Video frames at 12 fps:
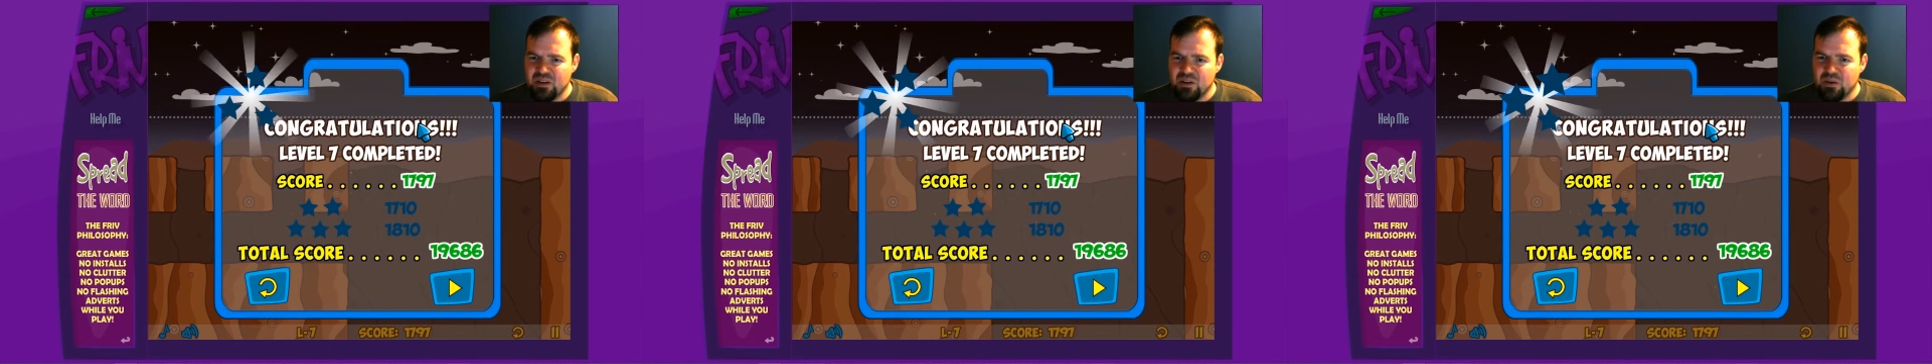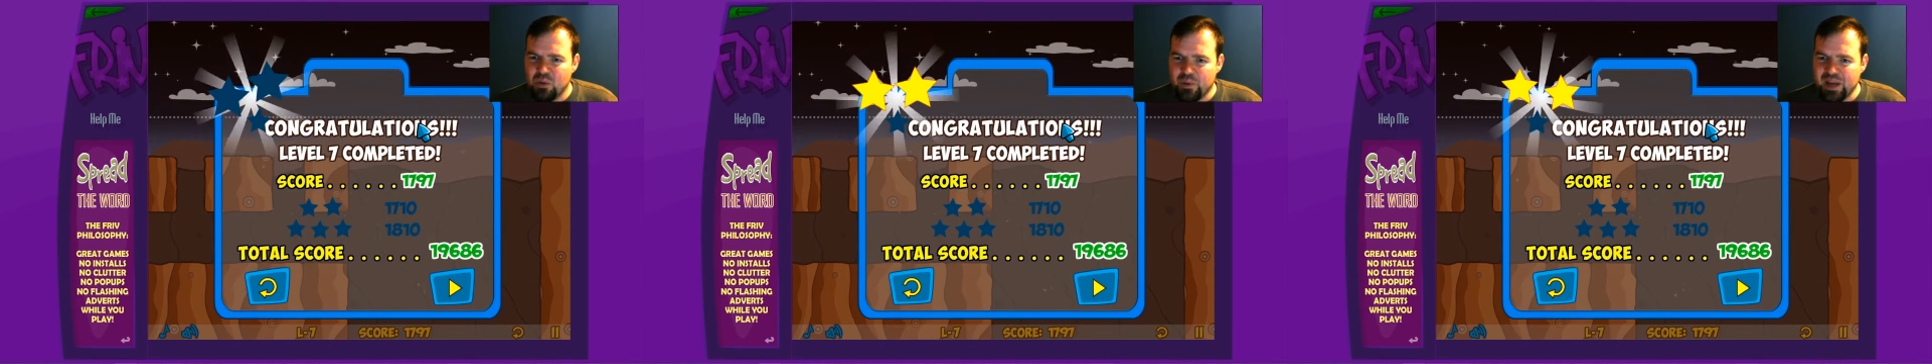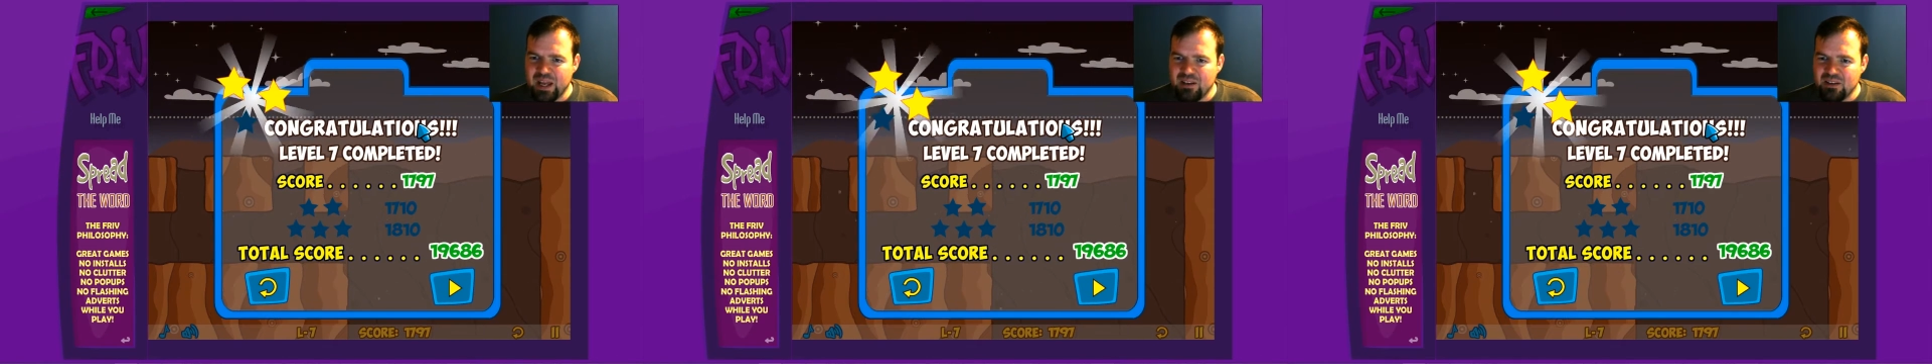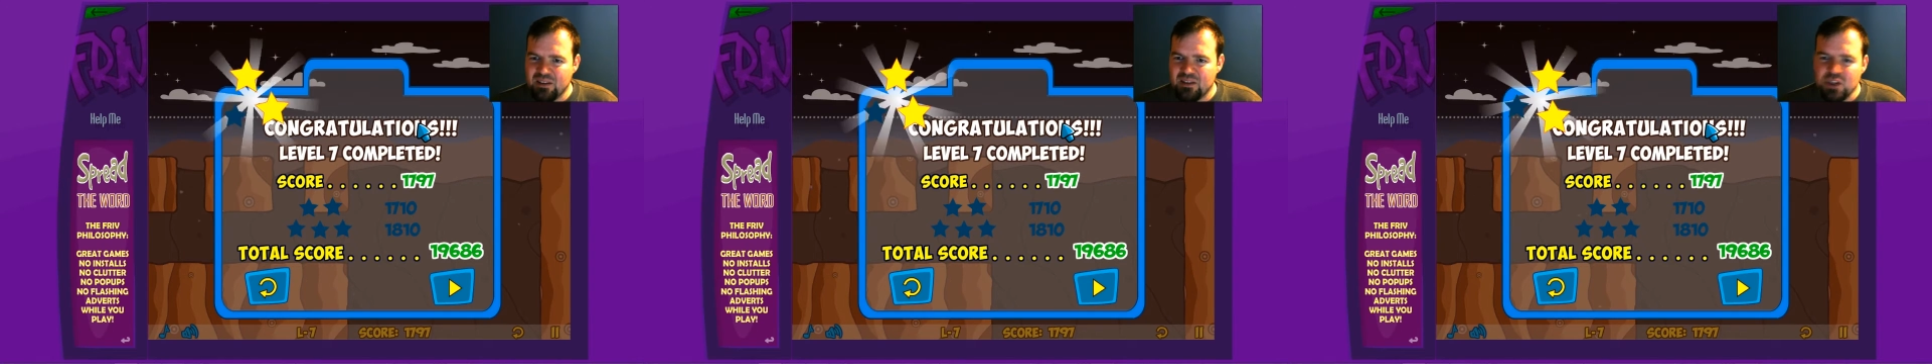What do I get?
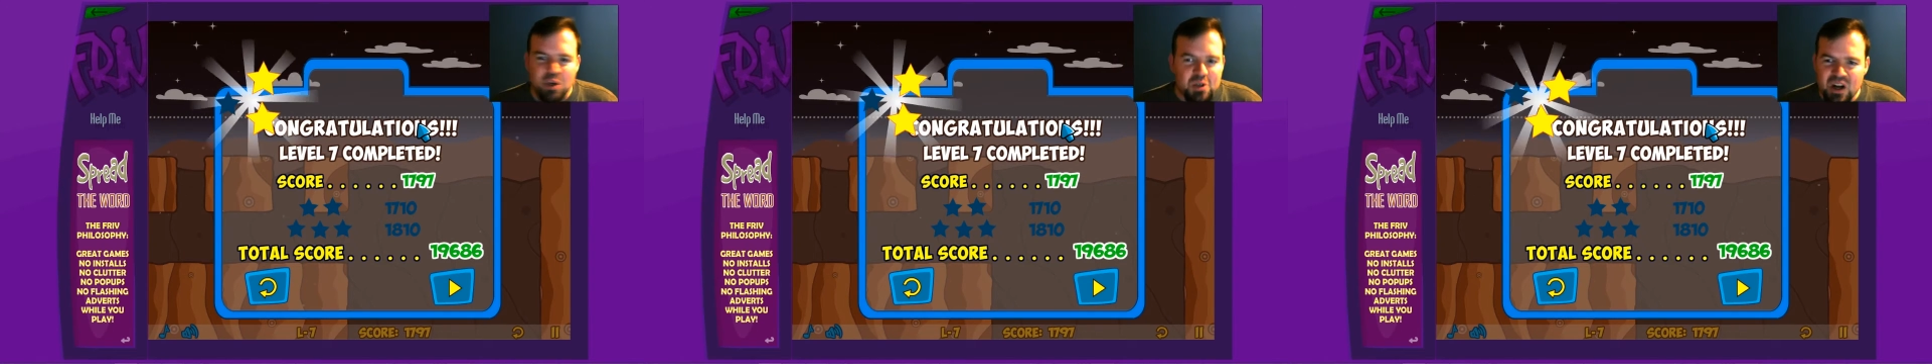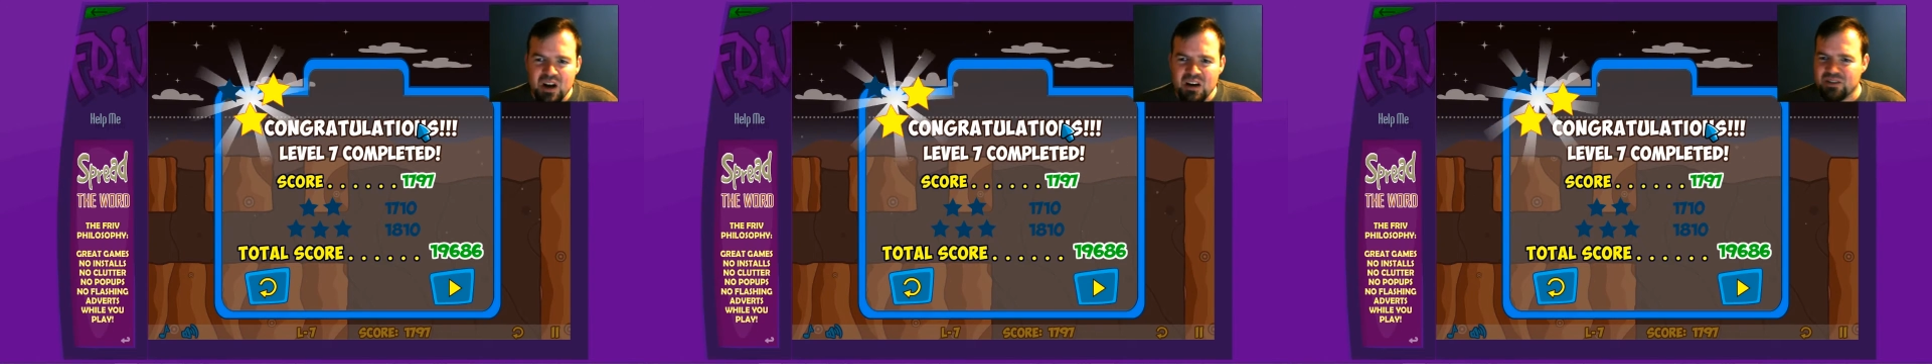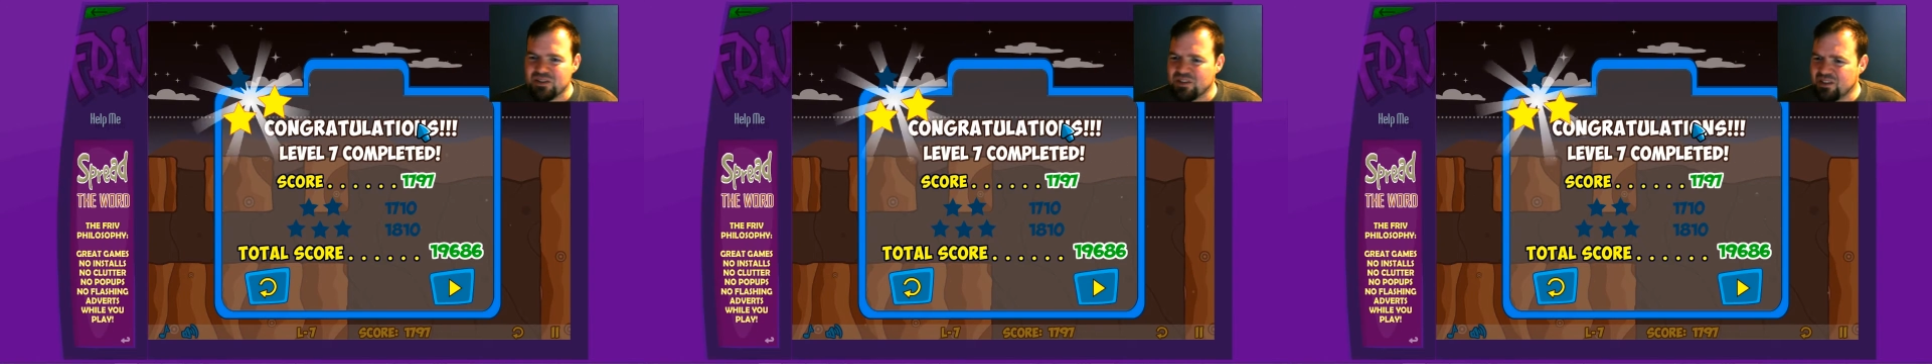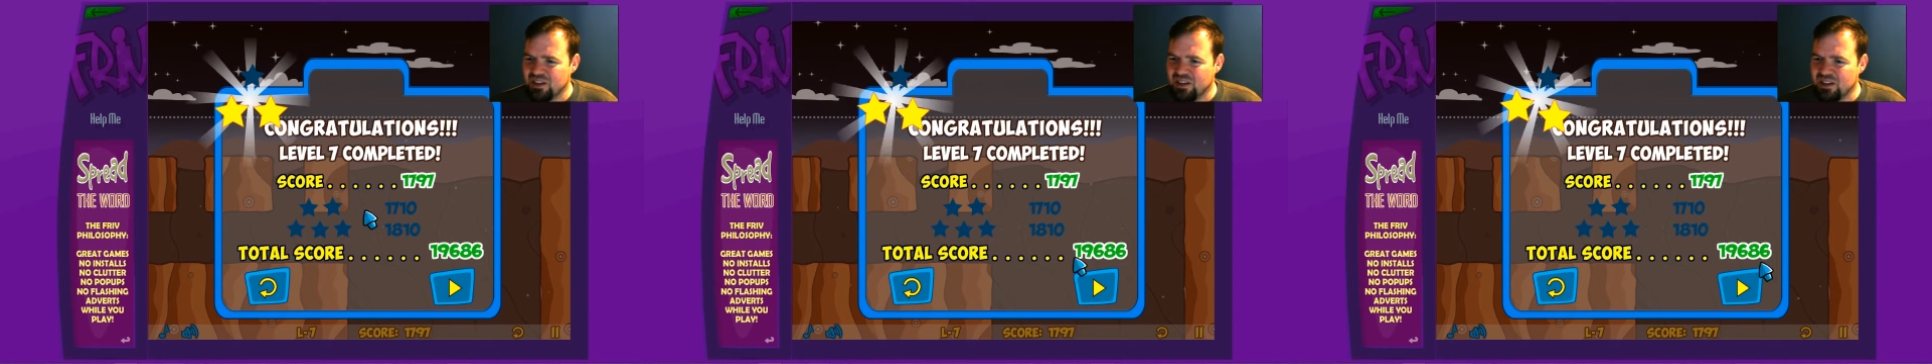Two
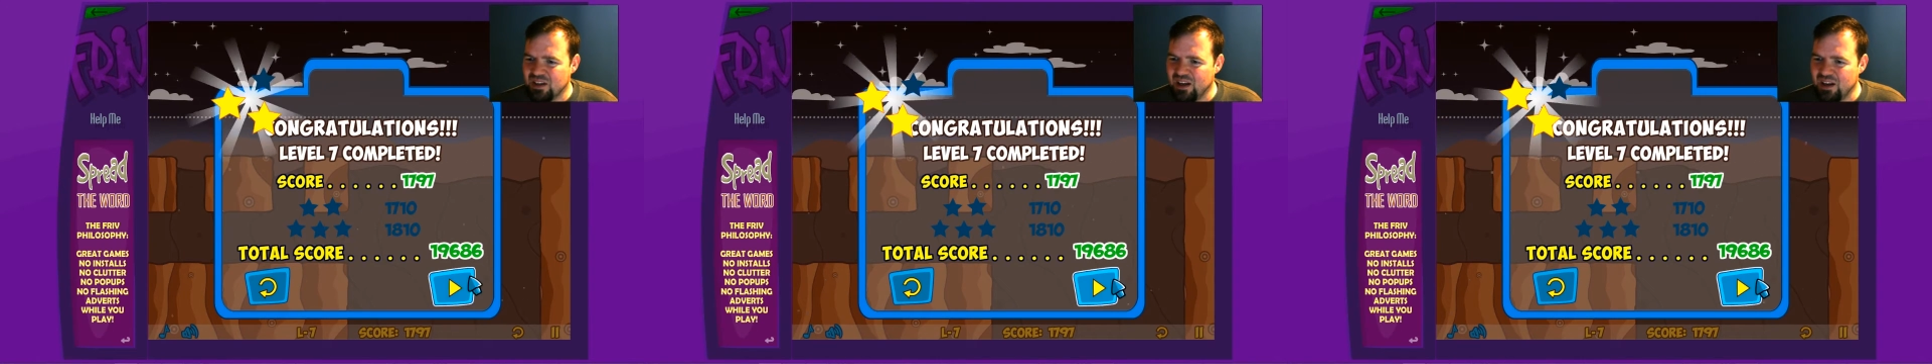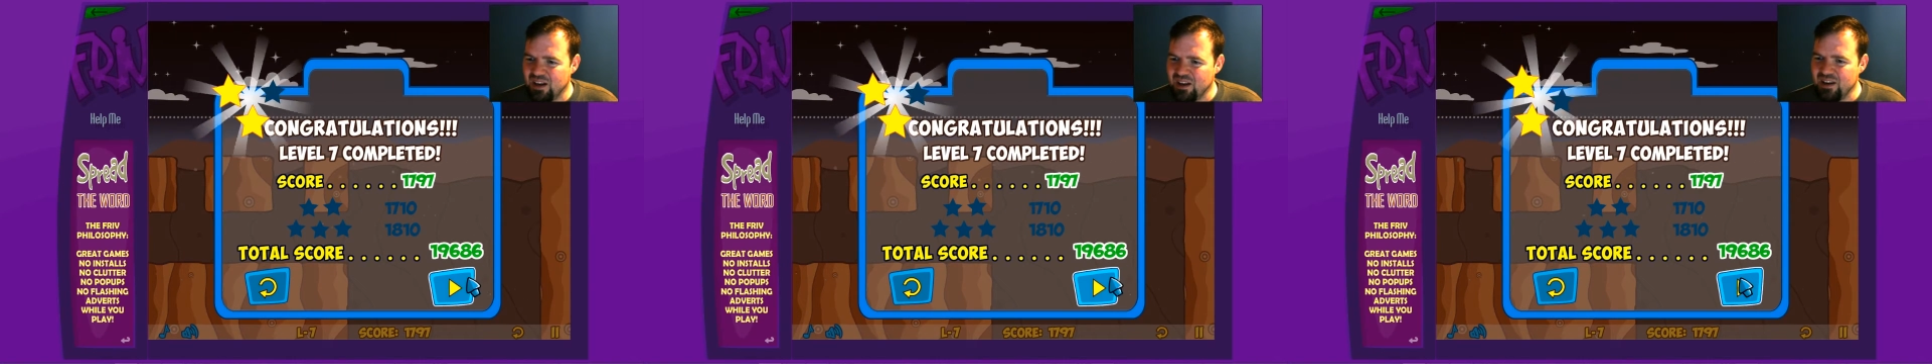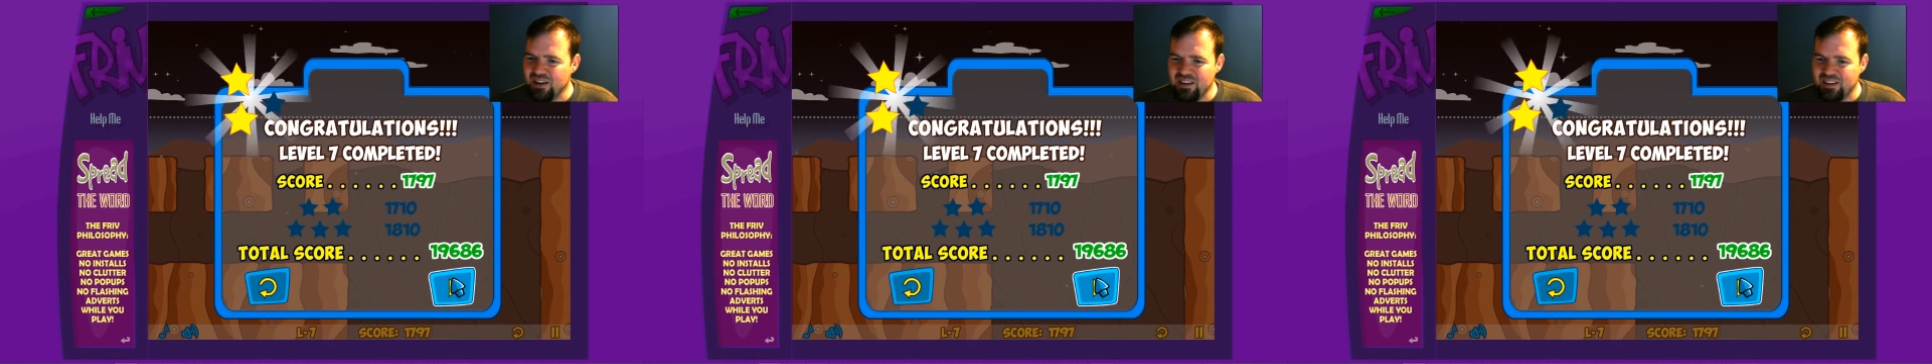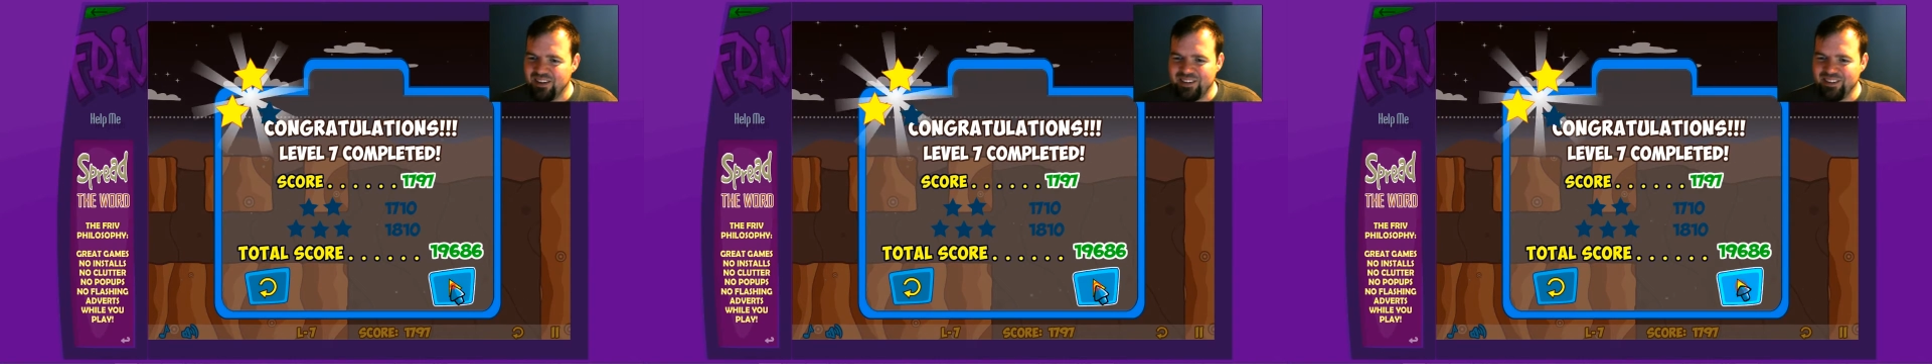stars.
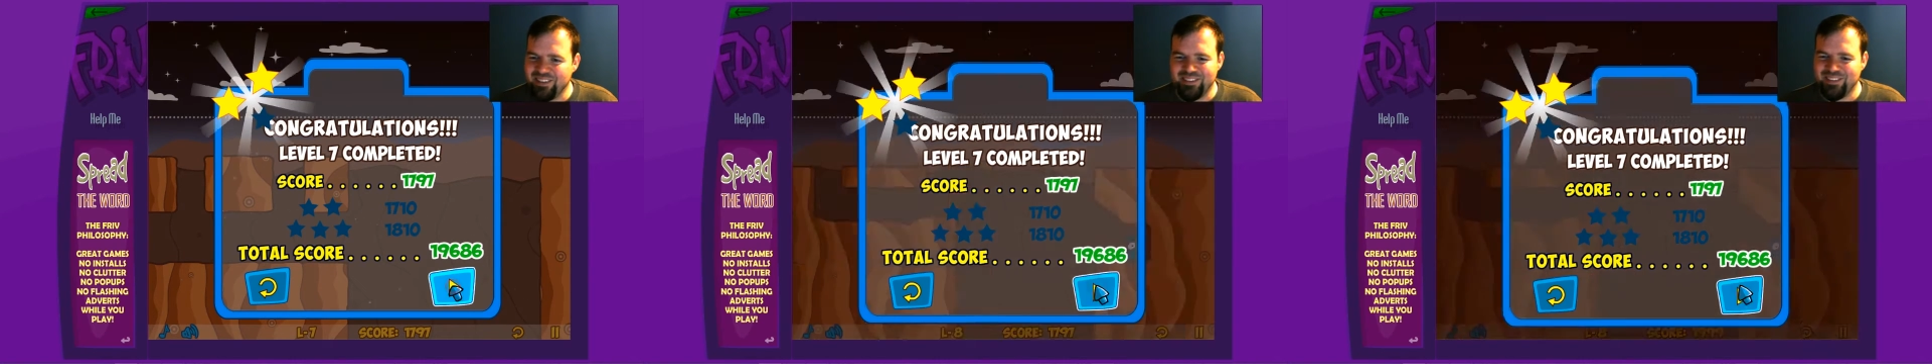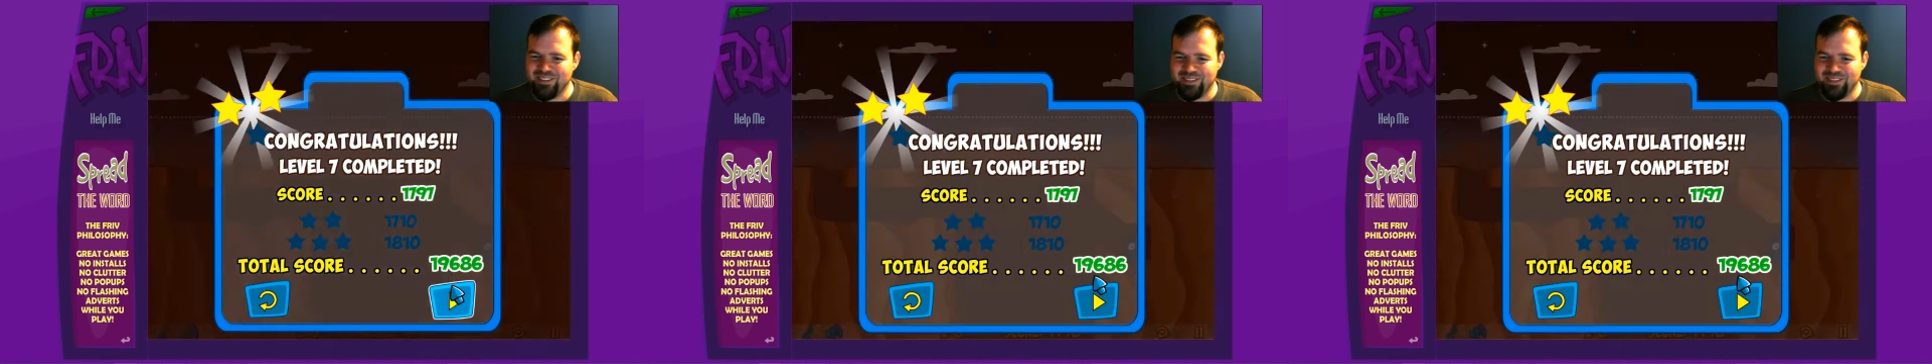I don't know.